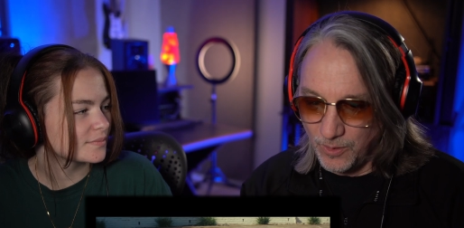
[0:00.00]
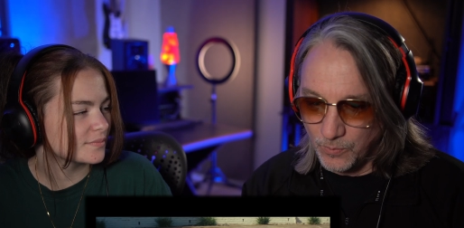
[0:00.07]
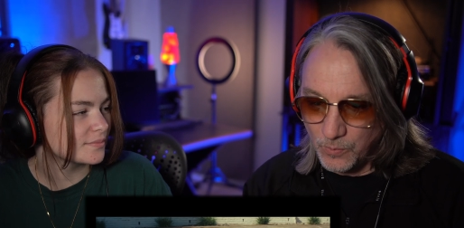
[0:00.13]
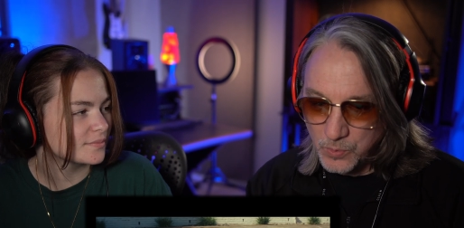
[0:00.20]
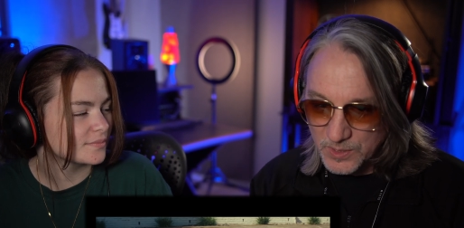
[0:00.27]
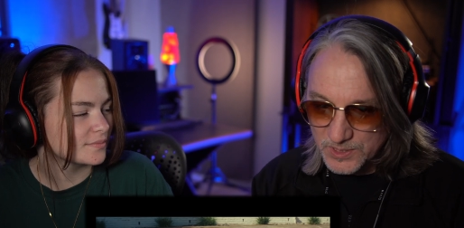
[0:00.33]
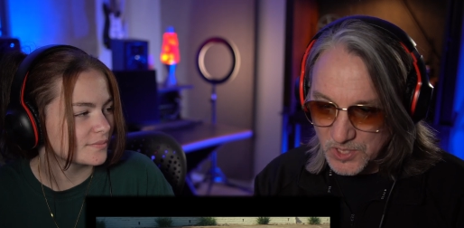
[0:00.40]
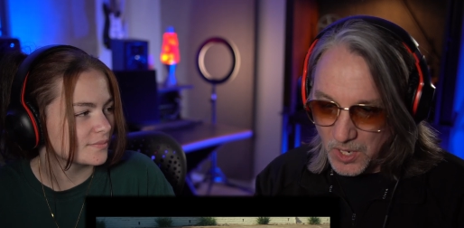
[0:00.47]

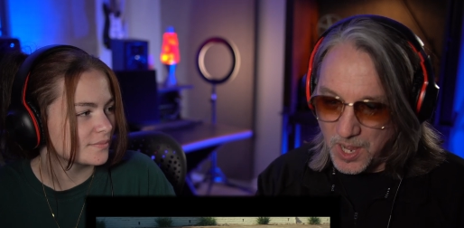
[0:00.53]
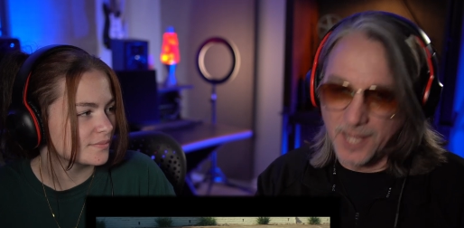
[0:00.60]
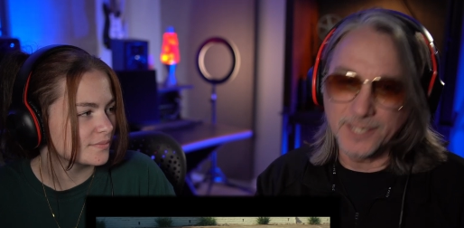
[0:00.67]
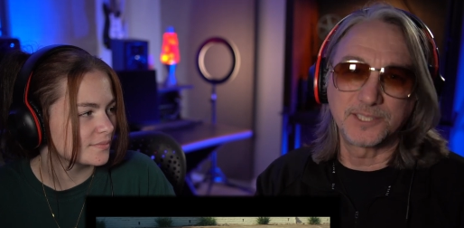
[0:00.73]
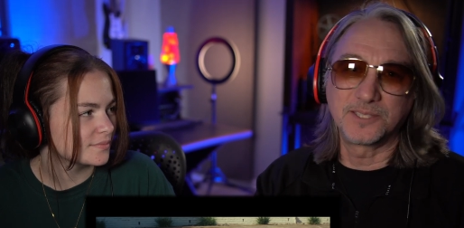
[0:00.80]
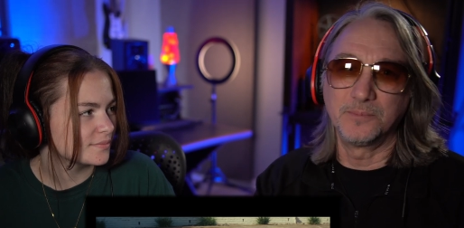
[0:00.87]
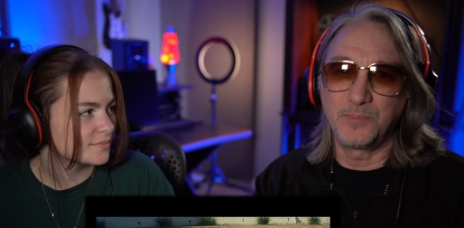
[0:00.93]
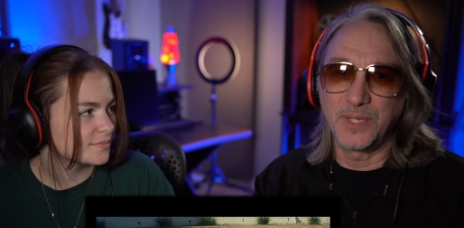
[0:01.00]
Speaker 1: was
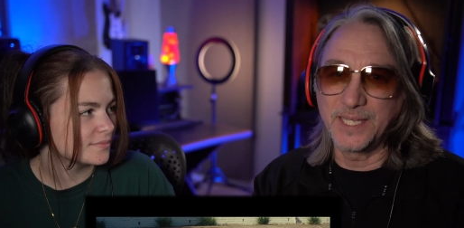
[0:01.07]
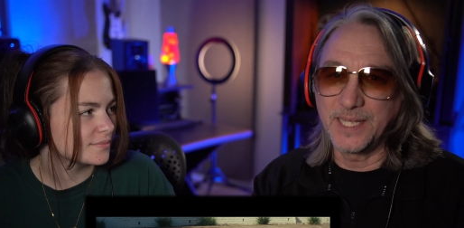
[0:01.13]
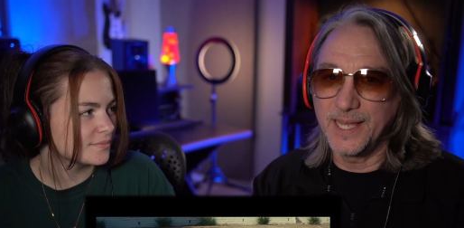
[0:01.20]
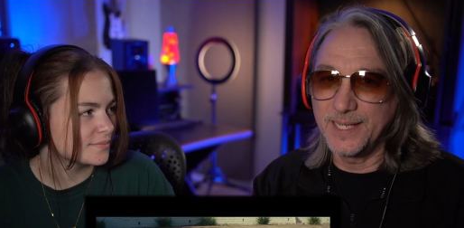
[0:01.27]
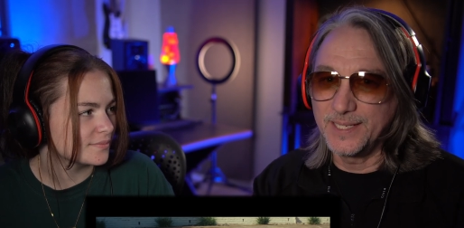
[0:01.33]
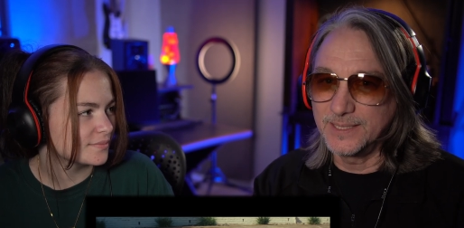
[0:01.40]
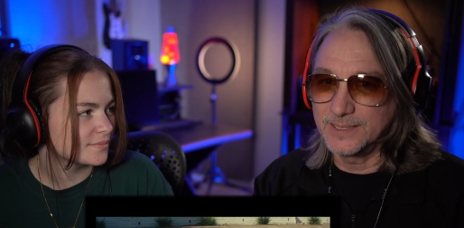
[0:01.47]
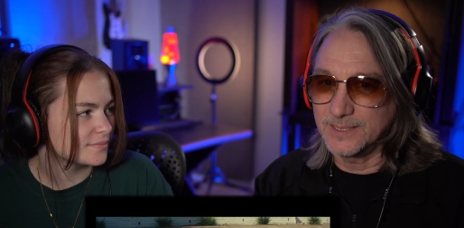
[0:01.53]
awesome
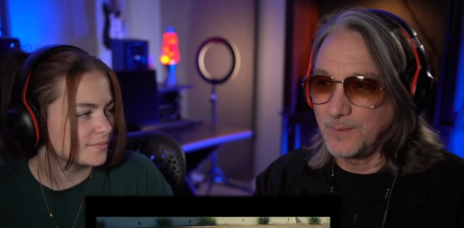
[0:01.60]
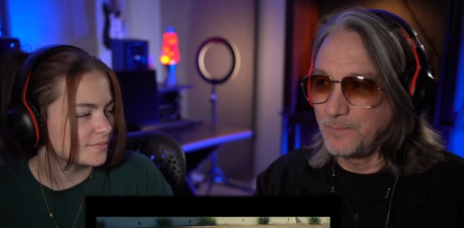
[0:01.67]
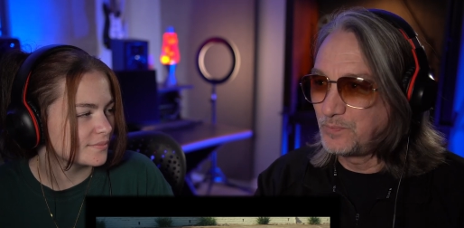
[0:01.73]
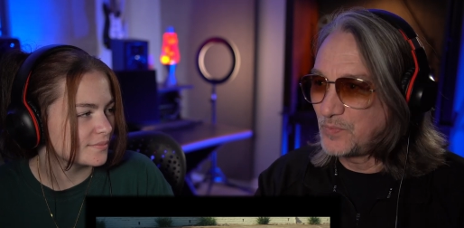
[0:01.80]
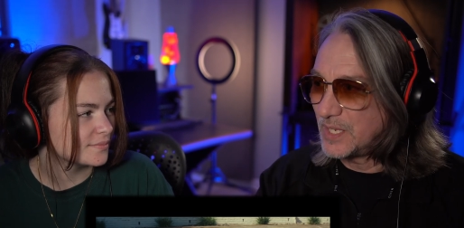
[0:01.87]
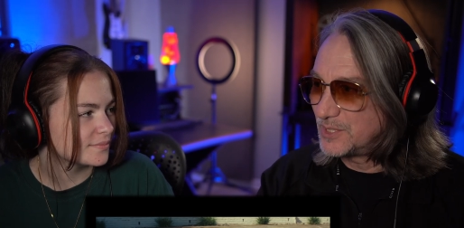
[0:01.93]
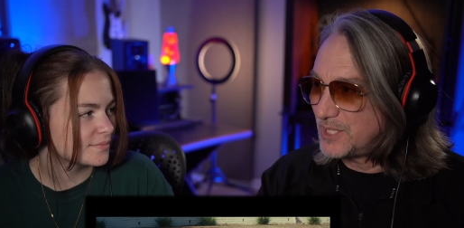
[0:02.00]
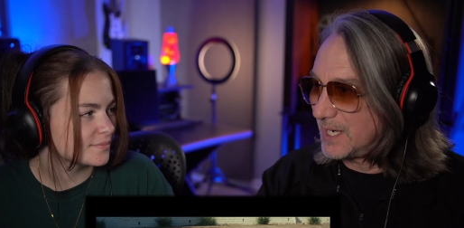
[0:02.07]
because
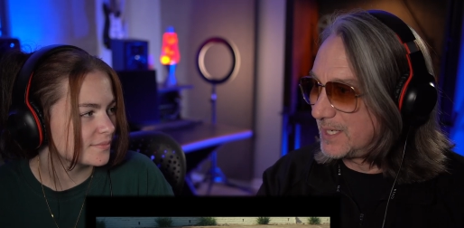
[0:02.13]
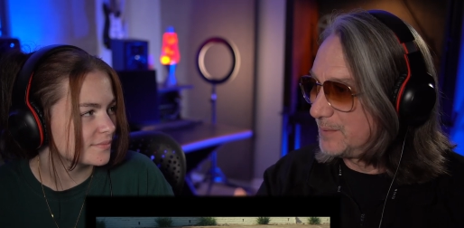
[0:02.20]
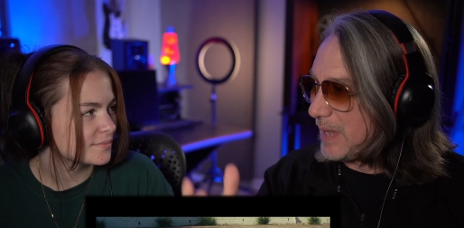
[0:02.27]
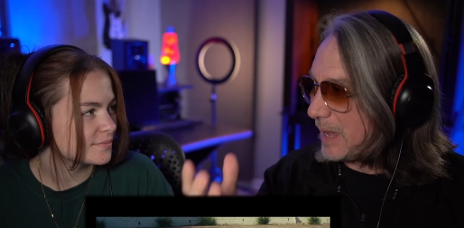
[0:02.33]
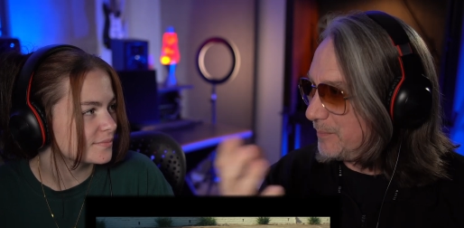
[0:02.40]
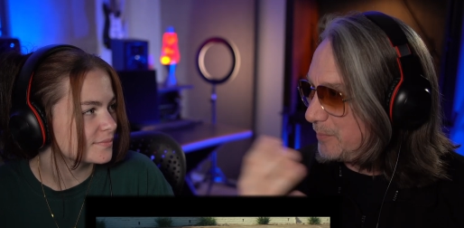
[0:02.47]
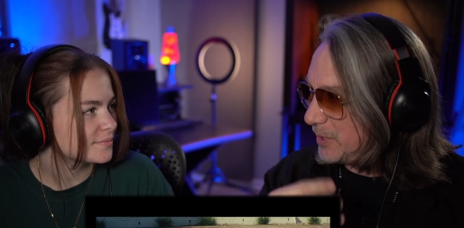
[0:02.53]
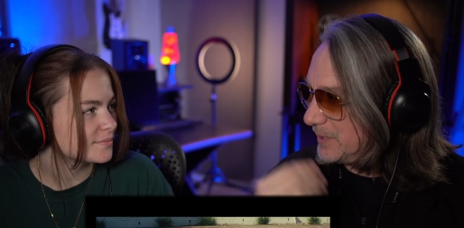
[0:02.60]
talking
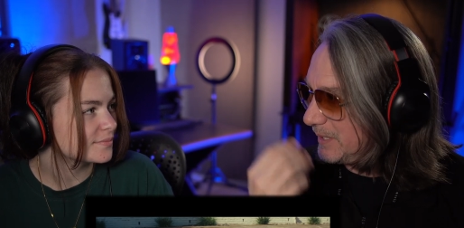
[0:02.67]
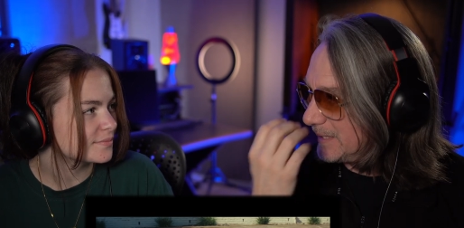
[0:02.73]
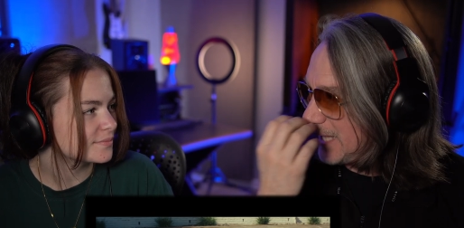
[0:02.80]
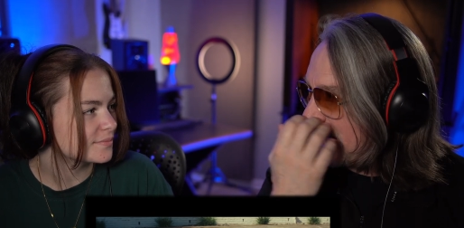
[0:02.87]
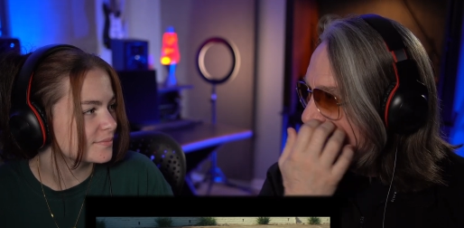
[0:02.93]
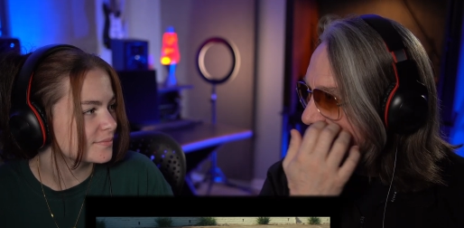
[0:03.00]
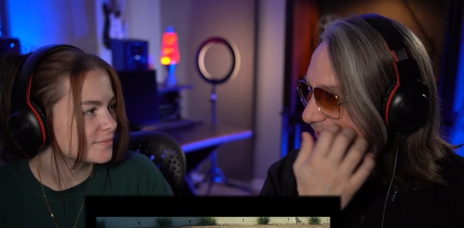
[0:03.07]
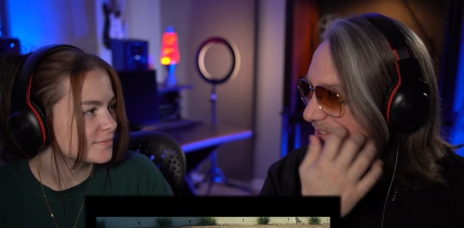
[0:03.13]
about burning
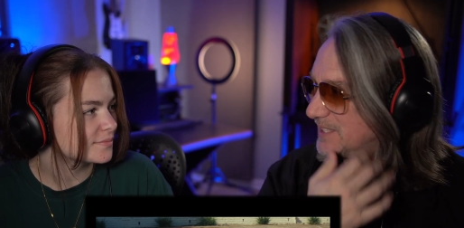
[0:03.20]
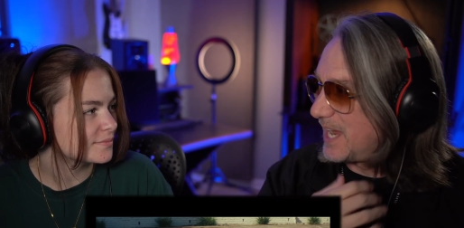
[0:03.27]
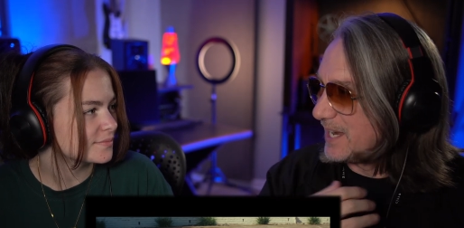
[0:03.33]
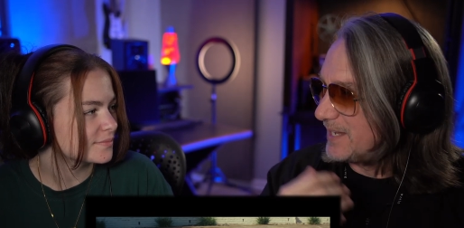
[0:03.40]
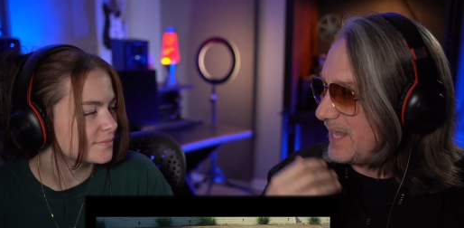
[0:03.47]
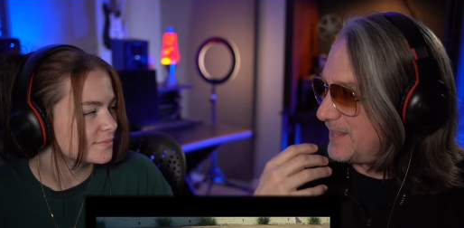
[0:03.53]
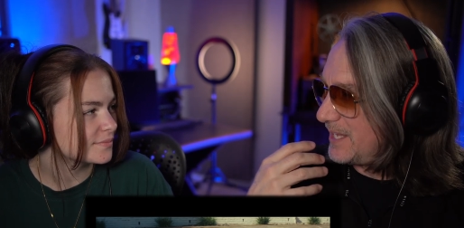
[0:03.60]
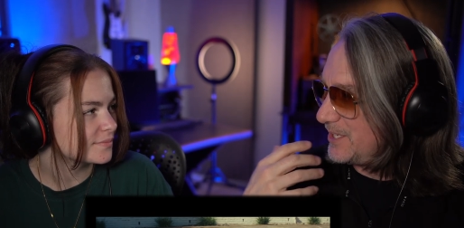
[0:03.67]
the house
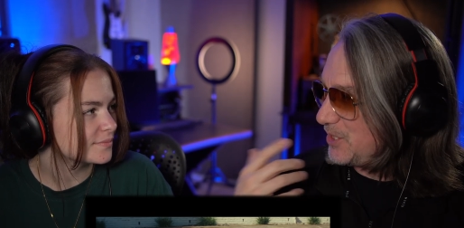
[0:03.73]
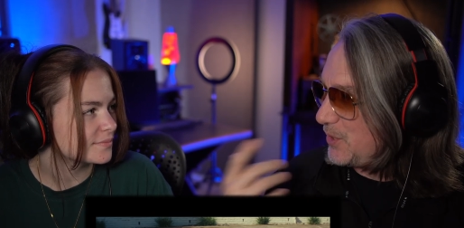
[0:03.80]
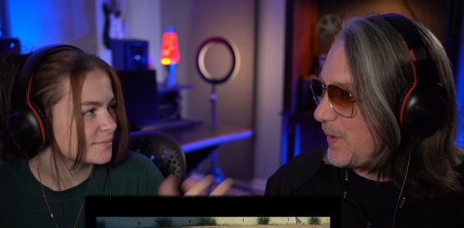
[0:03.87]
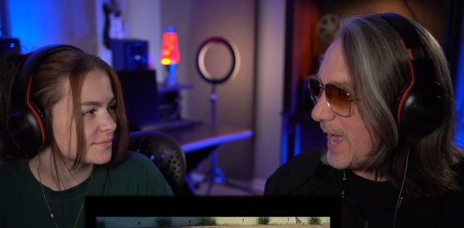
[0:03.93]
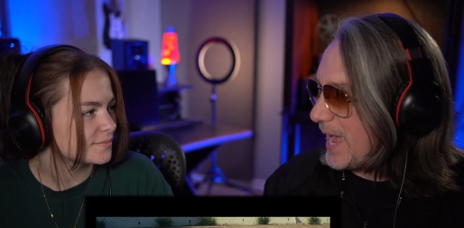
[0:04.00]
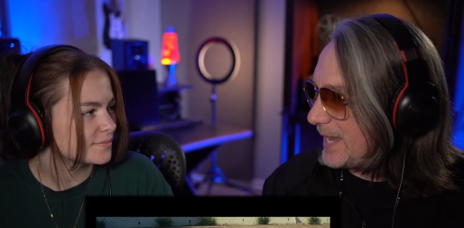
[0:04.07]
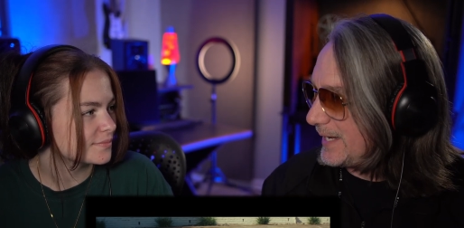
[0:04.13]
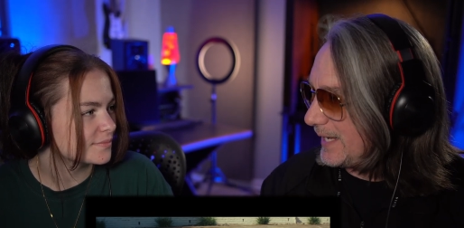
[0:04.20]
down and then
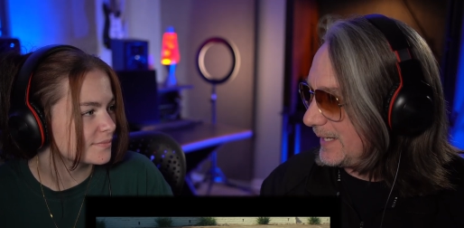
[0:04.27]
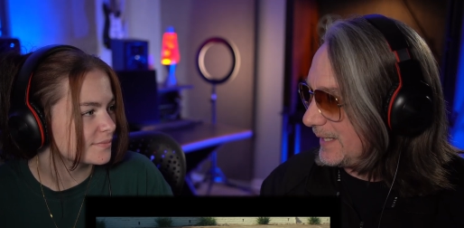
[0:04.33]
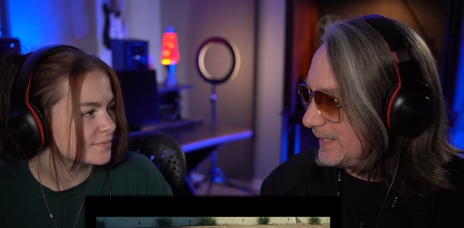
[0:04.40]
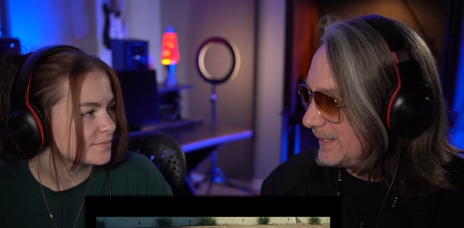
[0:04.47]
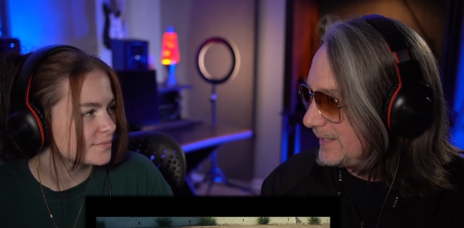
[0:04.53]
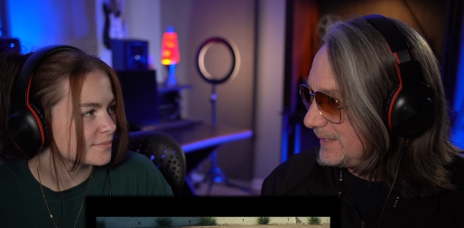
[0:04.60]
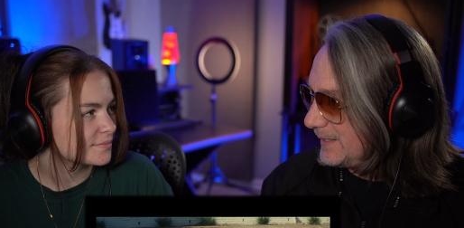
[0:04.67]
you adding